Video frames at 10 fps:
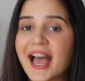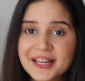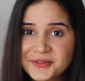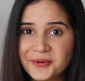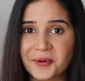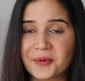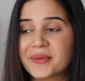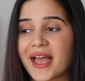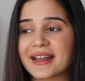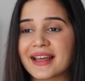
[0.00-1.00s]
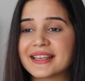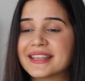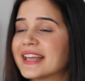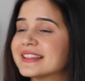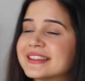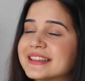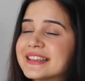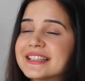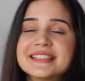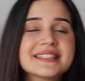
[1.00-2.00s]
at home, and I get
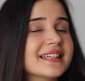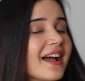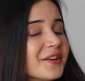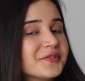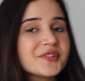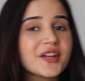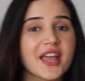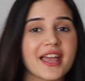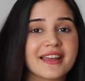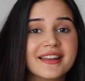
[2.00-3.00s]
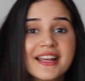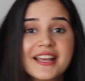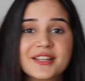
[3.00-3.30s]
this kind of a hair,